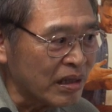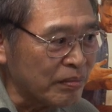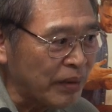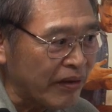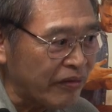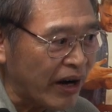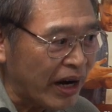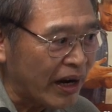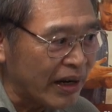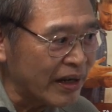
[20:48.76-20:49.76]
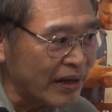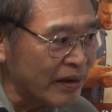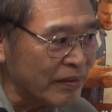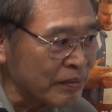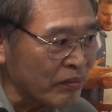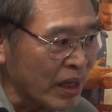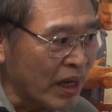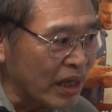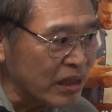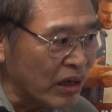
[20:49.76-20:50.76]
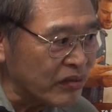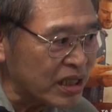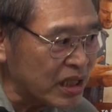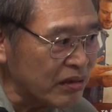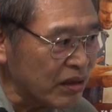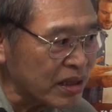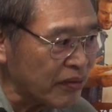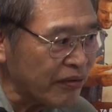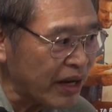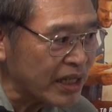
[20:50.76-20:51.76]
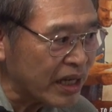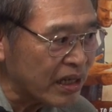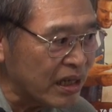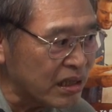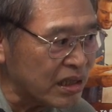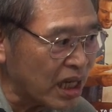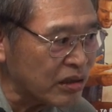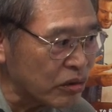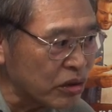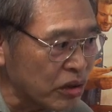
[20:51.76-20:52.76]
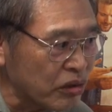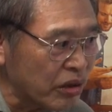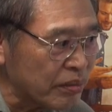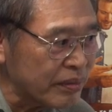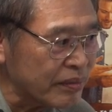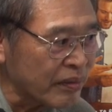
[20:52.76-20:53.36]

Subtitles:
by far. And you have serious flooding in Central Europe